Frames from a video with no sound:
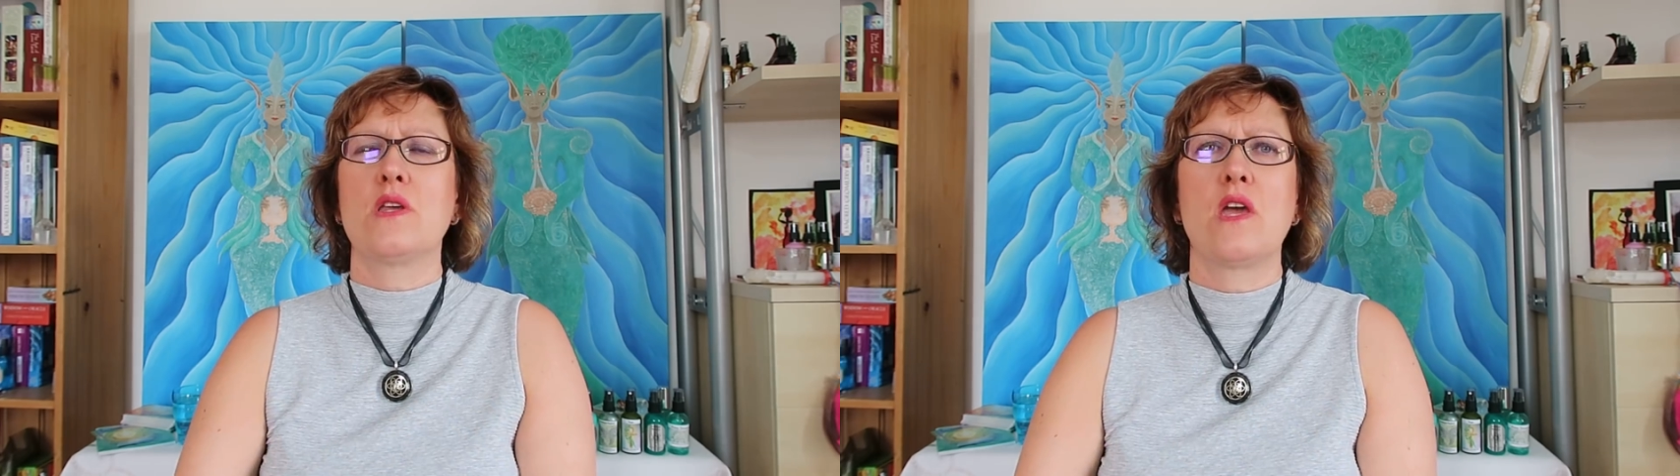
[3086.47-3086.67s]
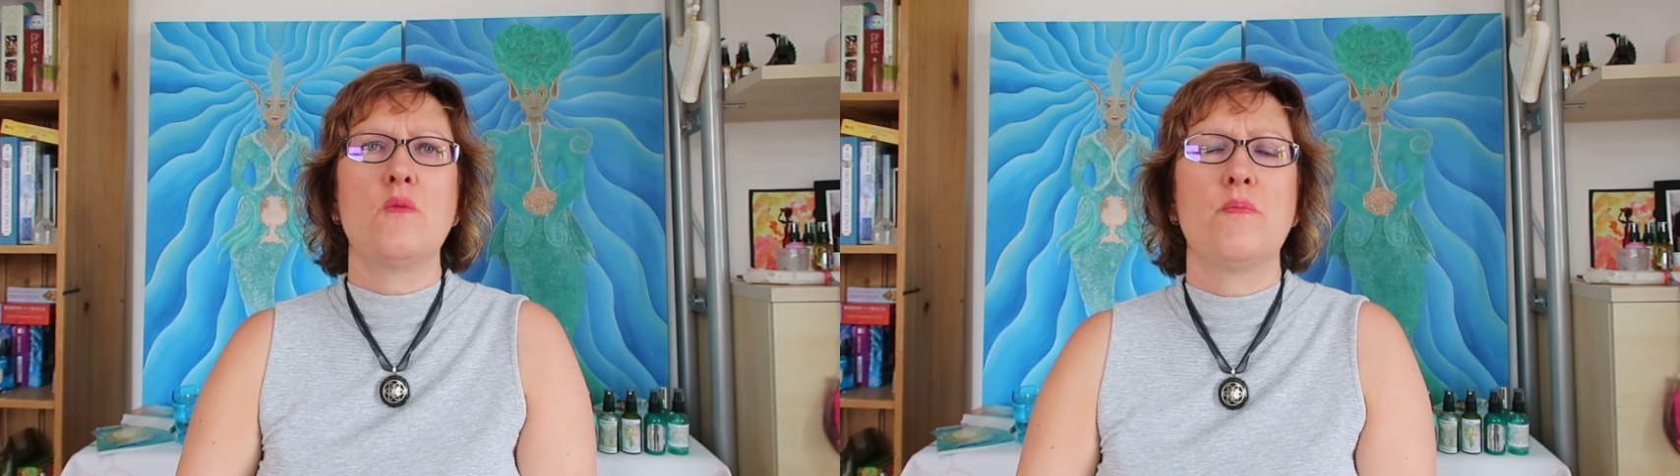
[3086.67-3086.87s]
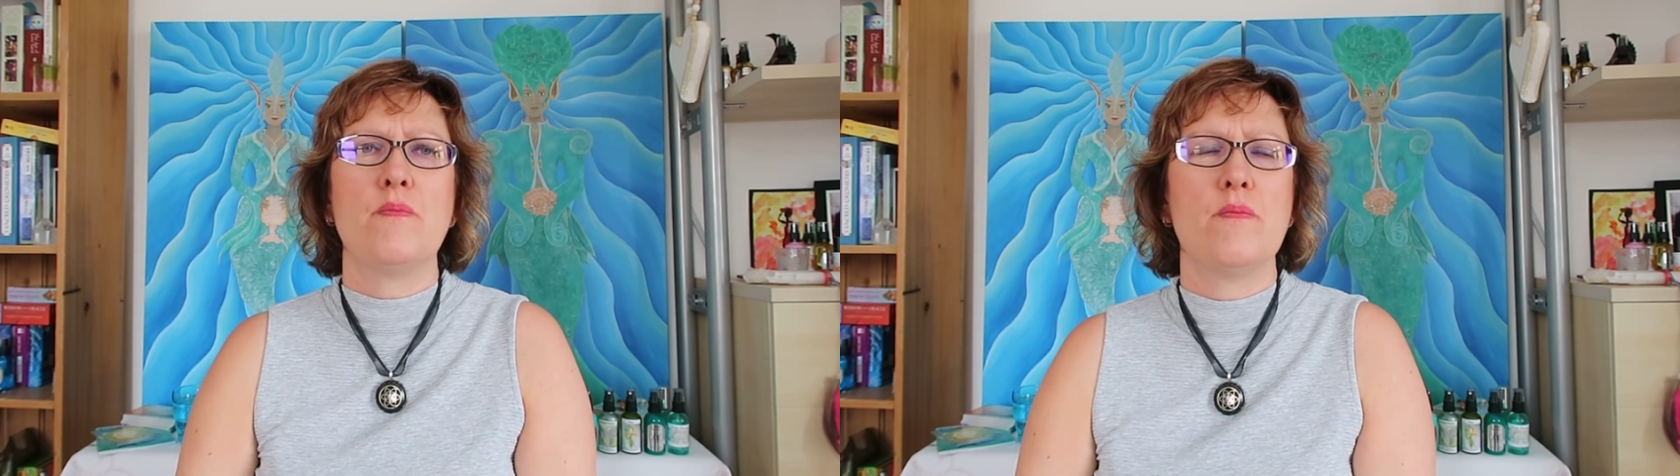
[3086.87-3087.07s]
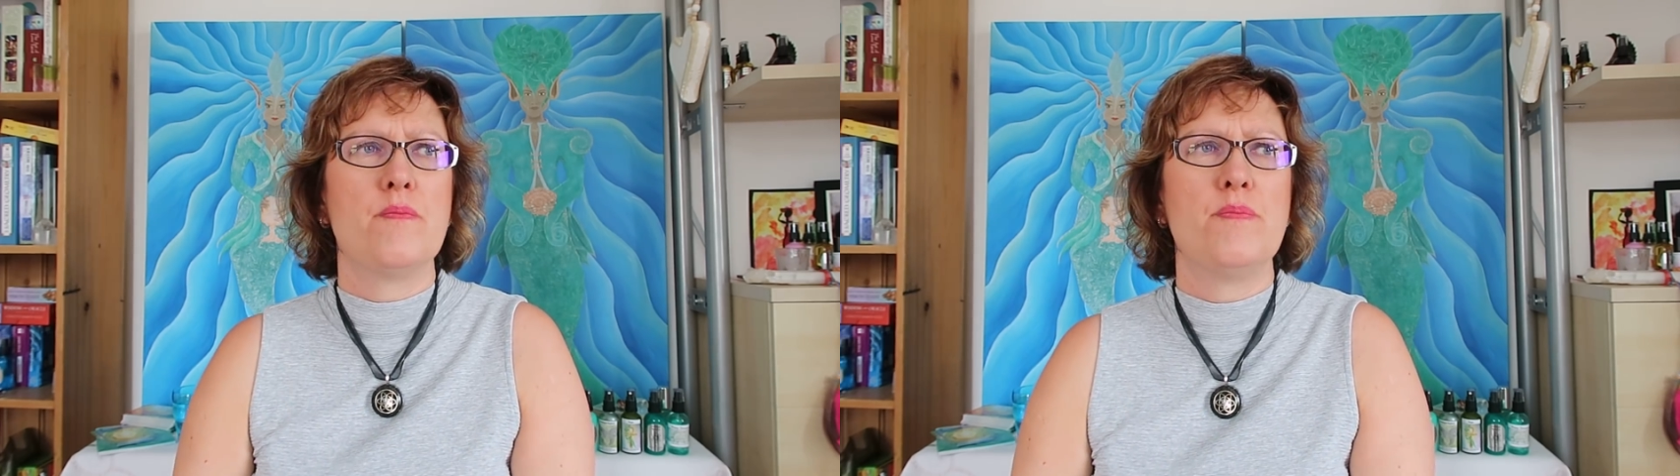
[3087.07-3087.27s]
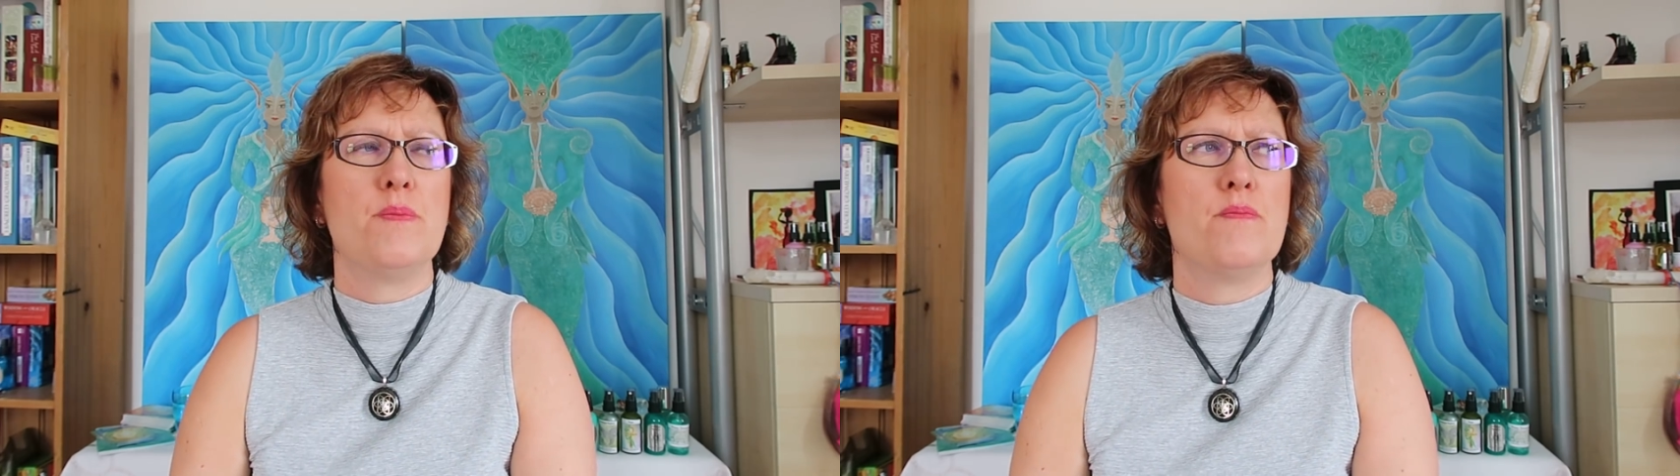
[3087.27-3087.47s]
go
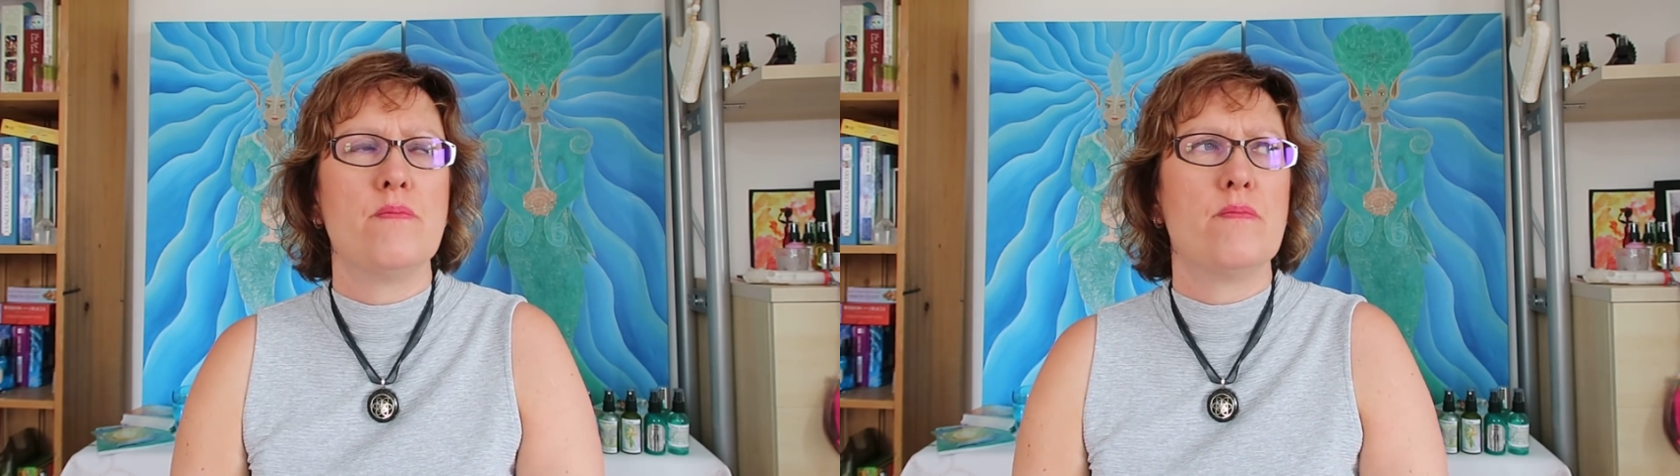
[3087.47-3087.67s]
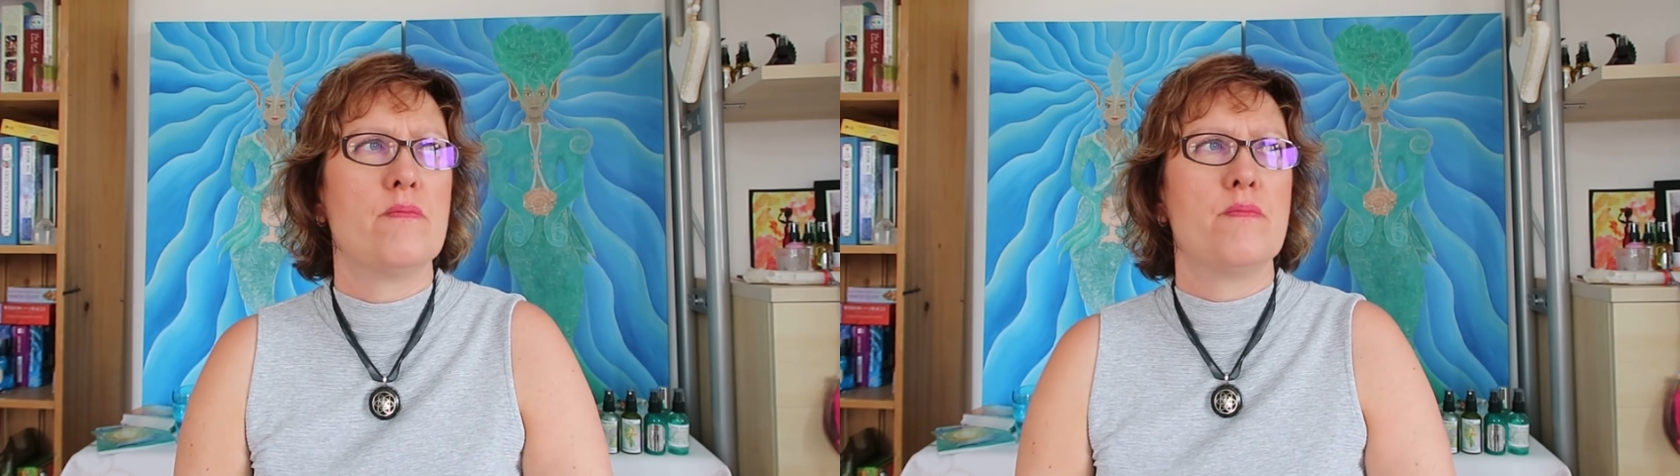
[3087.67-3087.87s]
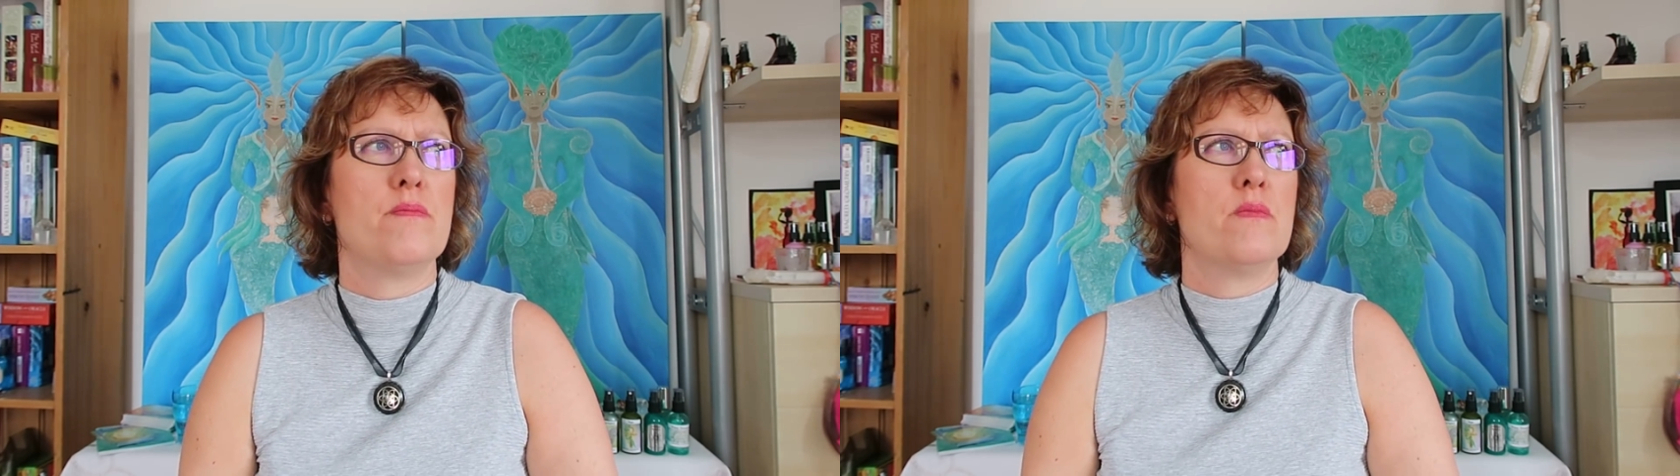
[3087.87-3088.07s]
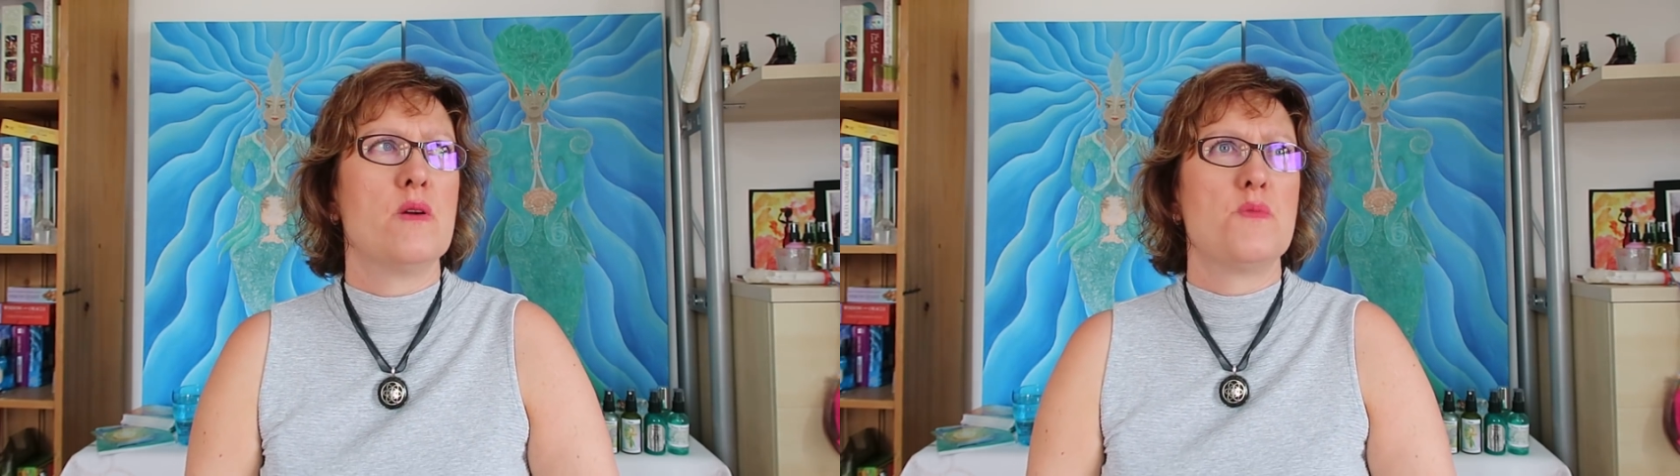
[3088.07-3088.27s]
to